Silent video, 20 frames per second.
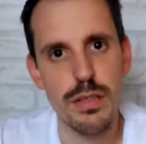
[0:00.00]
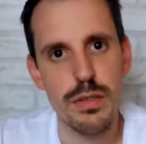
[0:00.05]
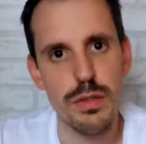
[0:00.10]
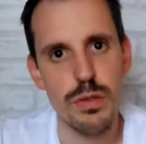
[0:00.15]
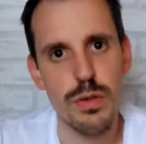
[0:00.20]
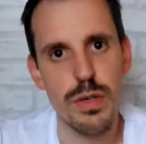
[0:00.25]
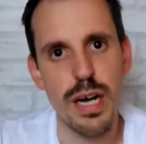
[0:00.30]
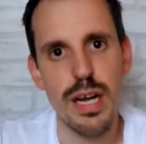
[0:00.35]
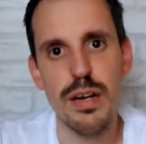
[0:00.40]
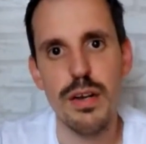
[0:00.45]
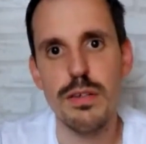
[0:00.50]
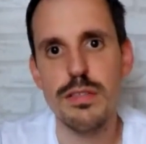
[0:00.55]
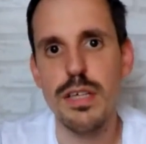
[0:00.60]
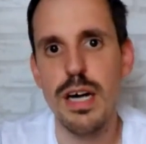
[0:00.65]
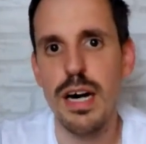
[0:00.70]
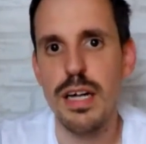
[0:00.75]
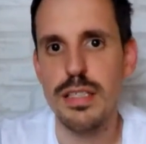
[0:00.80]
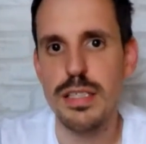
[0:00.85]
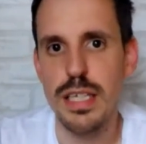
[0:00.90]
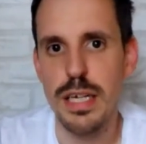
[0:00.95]
You cannot
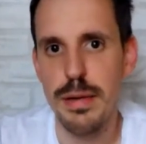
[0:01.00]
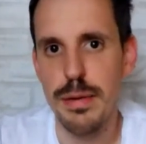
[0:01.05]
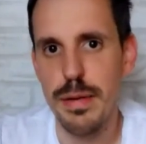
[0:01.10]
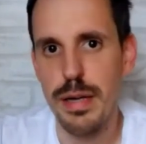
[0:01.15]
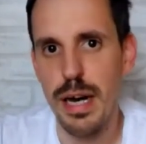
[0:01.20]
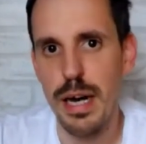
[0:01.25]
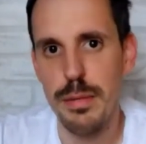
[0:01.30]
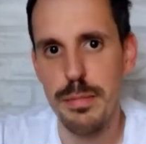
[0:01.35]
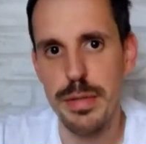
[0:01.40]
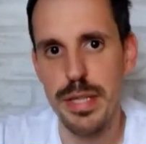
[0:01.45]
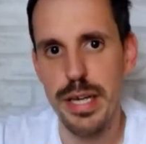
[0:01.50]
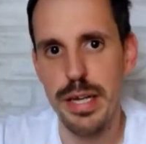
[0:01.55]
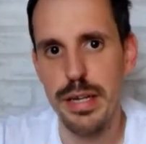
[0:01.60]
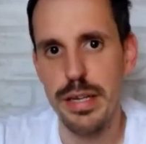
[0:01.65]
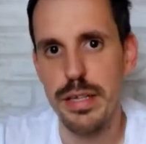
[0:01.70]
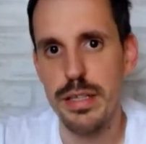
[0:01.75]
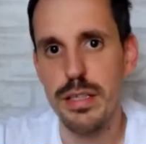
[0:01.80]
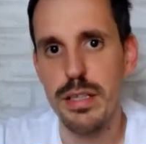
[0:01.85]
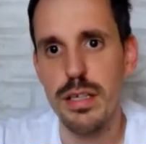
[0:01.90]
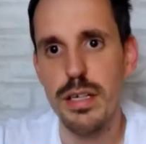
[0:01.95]
update
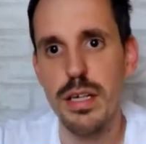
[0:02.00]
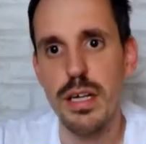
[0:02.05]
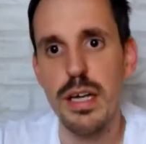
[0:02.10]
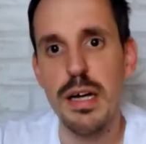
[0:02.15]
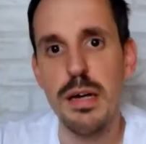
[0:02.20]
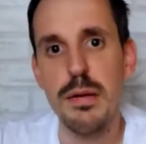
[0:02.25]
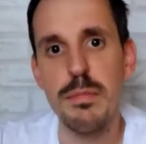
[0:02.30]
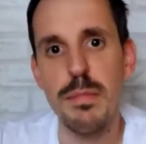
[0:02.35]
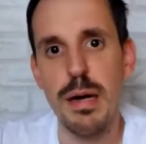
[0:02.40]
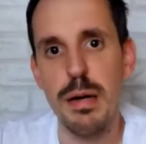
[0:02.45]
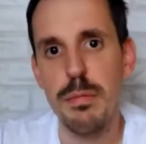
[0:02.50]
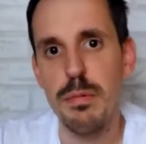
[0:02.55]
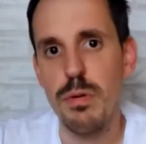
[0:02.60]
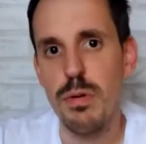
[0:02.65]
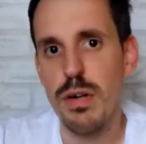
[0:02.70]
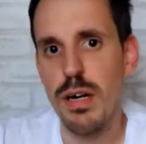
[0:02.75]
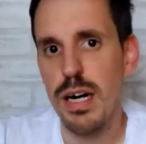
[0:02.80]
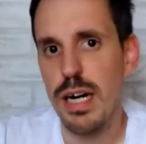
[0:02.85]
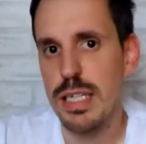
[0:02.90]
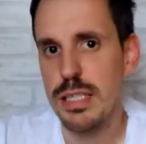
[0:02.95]
it. My
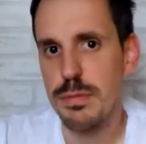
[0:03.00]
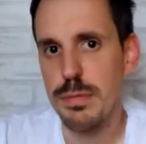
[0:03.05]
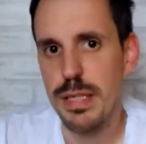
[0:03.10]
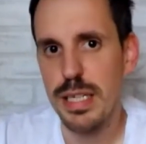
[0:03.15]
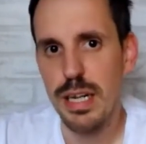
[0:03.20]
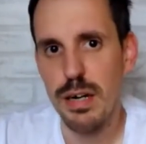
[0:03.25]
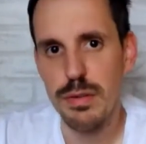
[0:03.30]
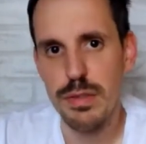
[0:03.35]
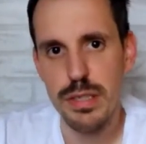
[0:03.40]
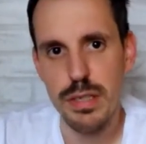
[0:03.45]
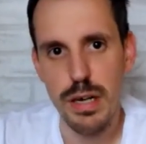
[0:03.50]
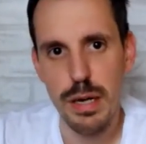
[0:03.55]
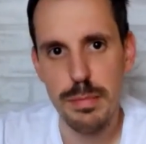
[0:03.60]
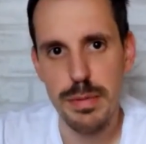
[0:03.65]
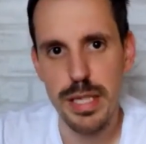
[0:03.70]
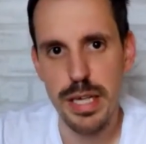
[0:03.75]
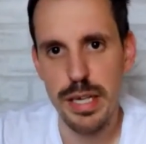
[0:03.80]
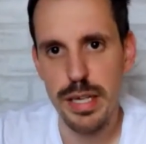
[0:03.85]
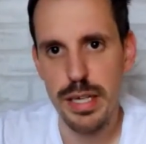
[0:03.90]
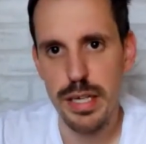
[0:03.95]
book has been
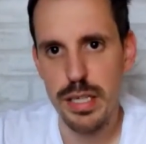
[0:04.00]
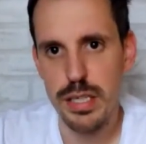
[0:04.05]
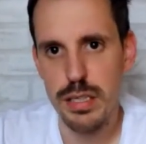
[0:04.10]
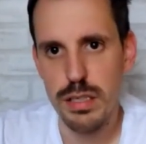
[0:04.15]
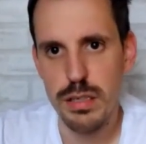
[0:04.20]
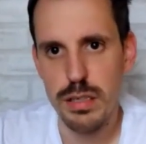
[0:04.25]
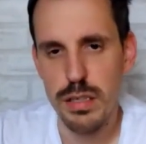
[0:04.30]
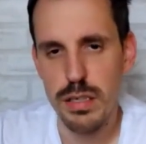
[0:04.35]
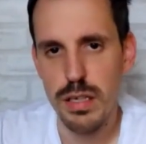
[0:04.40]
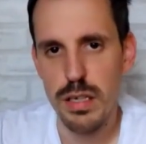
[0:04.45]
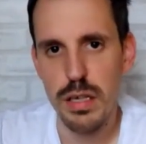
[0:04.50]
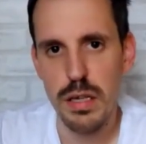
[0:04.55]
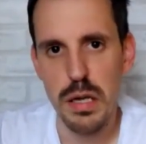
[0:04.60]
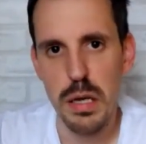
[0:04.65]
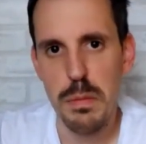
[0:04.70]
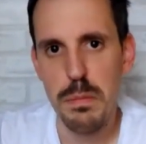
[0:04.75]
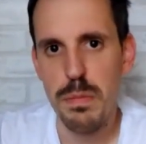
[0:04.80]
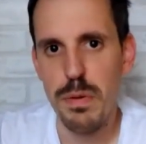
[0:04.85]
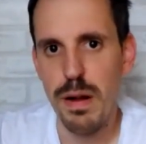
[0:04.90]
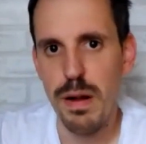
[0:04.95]
updated
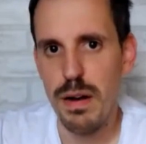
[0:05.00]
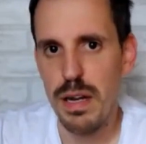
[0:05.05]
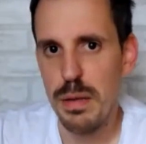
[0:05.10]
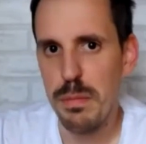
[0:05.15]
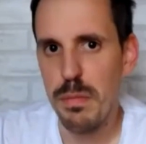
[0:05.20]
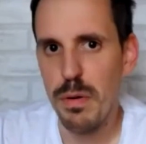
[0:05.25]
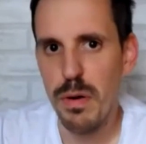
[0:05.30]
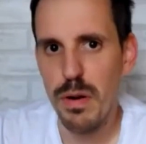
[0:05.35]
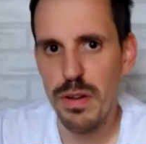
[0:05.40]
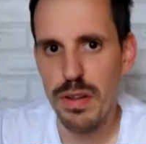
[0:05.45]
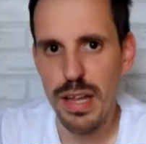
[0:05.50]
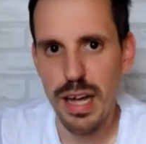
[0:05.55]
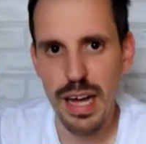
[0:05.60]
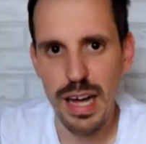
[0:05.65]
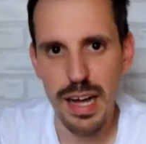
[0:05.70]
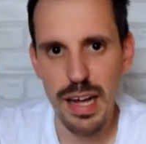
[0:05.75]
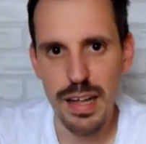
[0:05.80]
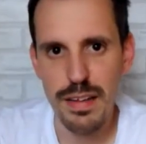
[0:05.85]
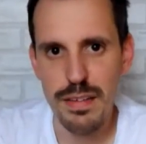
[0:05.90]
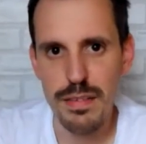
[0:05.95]
probably more
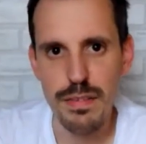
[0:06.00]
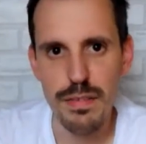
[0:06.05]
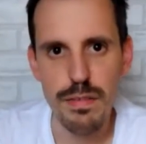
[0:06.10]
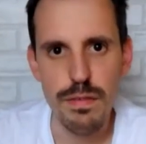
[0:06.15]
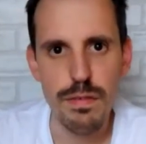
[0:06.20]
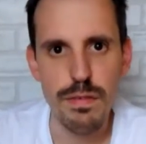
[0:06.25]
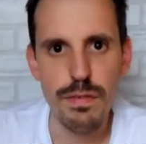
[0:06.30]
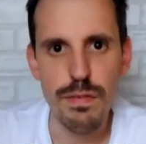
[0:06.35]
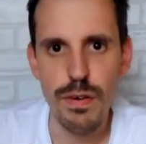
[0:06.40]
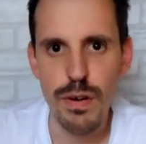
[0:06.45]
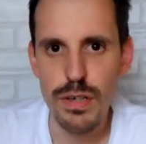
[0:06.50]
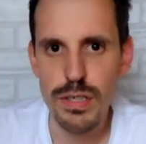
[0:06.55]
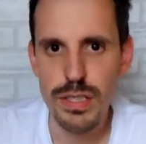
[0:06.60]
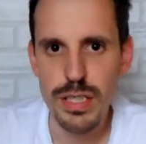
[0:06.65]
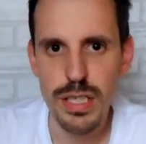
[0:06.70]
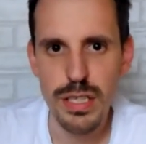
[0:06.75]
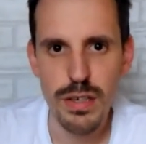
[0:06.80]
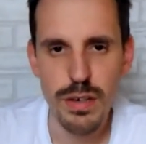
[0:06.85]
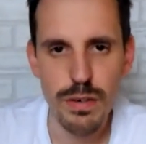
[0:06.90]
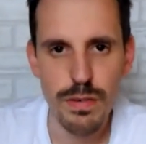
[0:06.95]
than
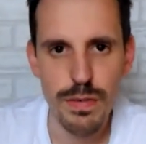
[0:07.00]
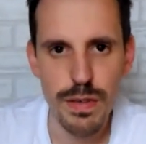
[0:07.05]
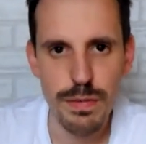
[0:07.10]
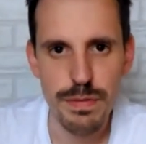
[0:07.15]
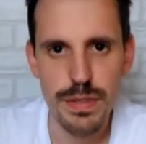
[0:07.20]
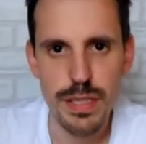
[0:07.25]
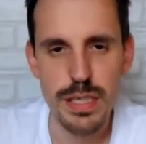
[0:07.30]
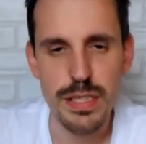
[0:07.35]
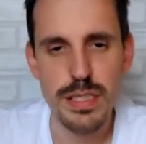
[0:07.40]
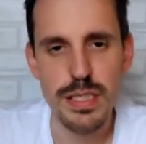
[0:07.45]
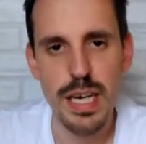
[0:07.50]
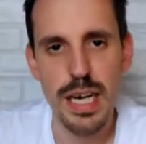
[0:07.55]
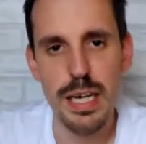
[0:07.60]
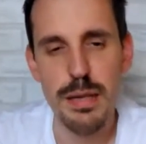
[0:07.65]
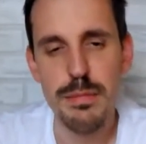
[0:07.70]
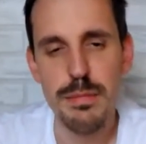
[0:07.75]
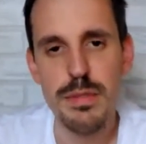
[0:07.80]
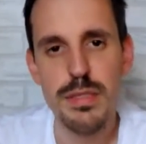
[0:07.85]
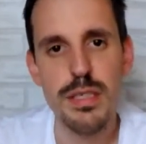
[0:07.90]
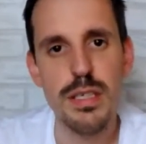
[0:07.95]
14 or 15
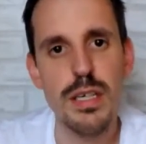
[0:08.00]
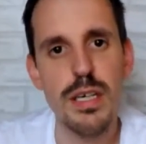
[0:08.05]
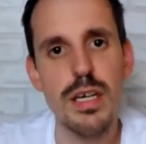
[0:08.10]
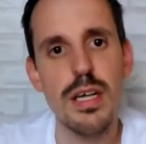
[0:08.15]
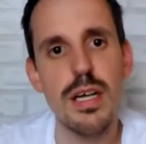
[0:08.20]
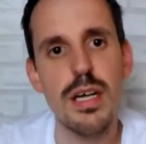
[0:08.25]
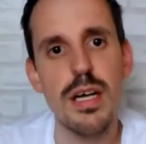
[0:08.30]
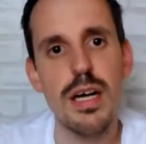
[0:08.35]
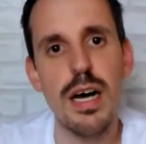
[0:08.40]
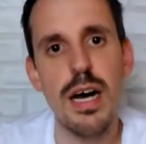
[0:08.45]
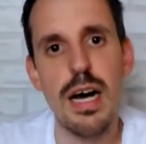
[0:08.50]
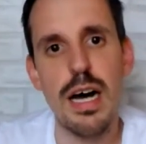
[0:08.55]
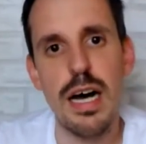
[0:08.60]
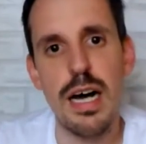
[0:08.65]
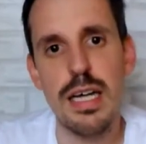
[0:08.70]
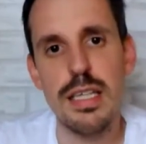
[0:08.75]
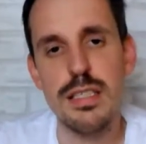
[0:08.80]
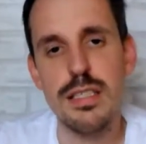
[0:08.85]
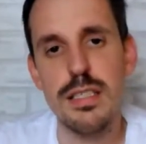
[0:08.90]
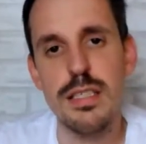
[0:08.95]
times.
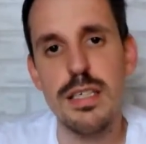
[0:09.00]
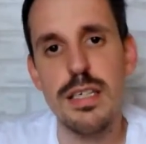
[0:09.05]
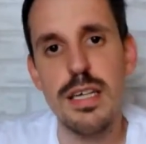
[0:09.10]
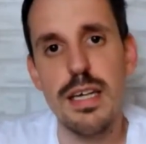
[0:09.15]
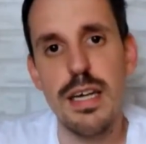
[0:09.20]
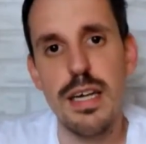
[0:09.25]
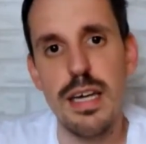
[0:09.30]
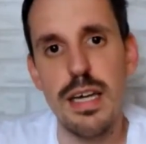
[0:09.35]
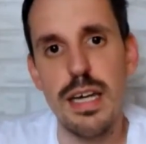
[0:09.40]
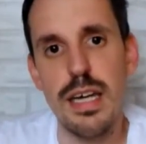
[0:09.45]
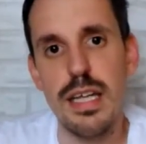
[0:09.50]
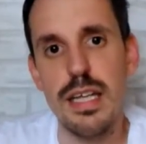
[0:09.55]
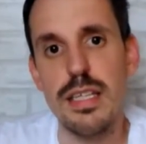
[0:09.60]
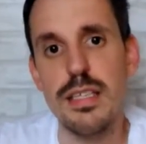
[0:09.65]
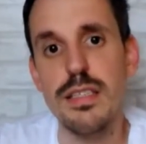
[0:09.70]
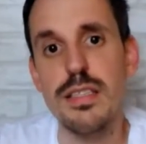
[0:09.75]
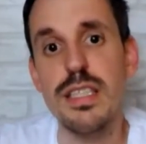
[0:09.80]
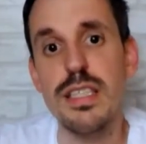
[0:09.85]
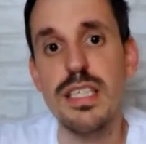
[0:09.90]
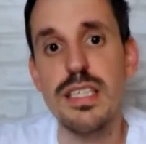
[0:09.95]
And
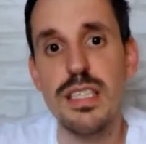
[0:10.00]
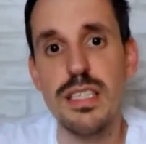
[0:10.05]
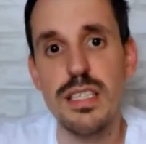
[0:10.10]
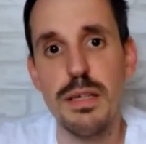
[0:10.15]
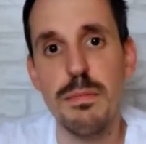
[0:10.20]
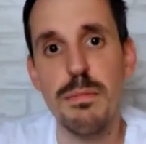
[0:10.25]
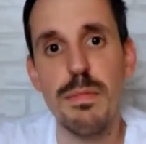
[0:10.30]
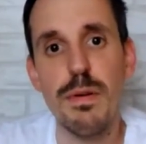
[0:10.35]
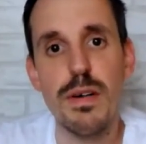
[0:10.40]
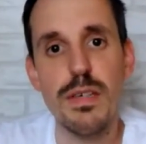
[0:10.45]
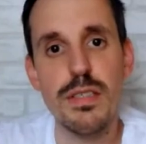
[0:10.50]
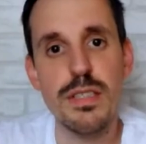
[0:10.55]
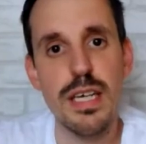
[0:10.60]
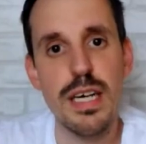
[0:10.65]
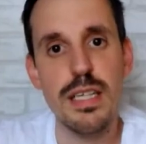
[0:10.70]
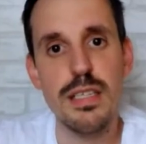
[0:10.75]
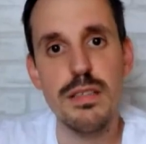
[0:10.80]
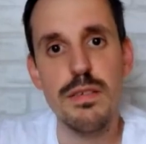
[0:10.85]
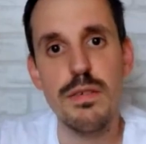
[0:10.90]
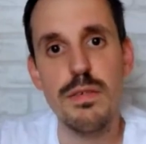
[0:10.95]
this is
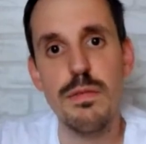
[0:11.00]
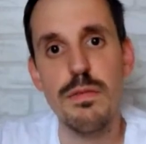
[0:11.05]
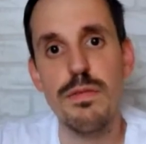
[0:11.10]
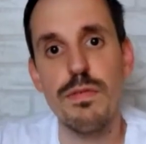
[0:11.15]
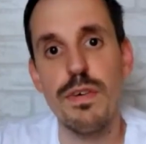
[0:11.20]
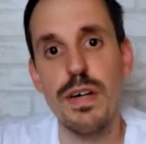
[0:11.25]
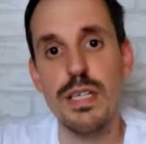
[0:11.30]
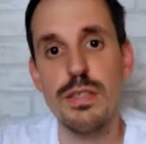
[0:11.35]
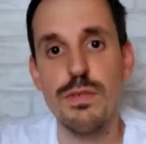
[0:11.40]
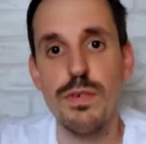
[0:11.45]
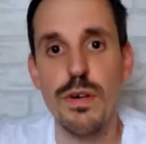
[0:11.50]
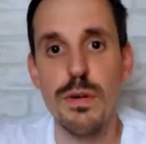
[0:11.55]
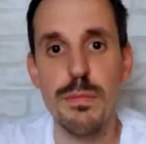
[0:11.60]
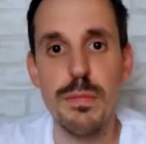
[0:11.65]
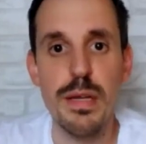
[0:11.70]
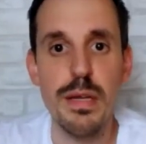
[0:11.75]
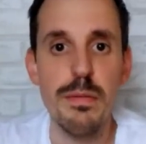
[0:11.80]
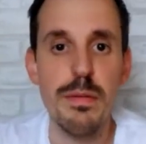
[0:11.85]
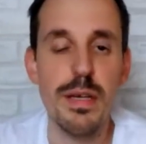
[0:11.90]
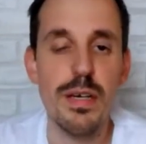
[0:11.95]
important first for
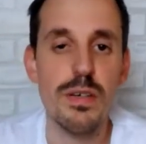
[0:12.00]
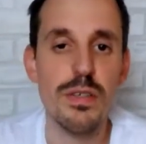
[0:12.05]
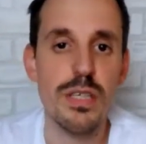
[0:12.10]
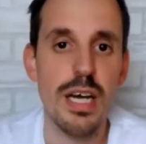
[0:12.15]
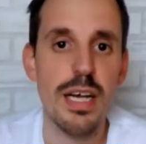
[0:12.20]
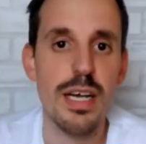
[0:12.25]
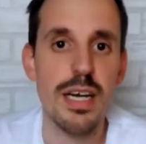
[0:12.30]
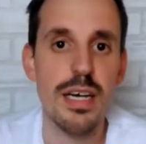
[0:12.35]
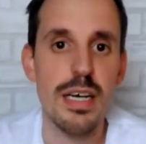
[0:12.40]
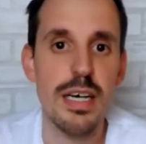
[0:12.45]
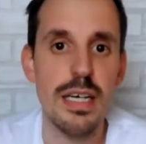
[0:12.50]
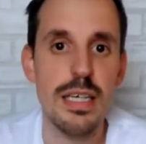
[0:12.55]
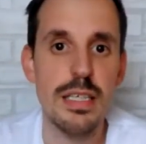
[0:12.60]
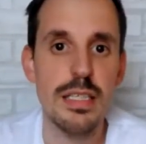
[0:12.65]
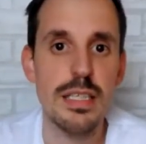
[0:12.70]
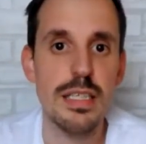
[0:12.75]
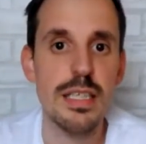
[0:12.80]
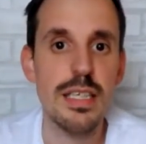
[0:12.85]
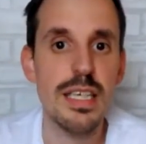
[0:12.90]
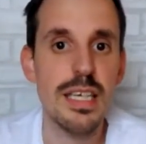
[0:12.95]
me because I
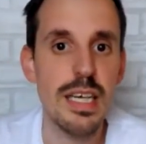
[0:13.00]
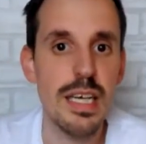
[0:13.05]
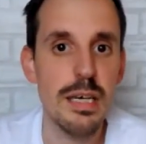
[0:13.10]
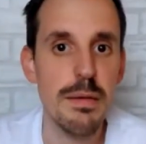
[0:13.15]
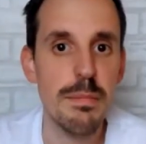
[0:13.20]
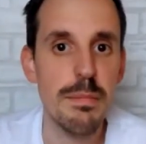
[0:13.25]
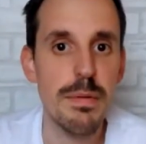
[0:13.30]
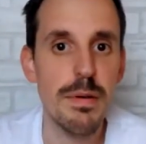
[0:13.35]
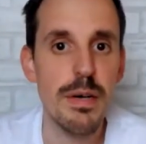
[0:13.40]
can keep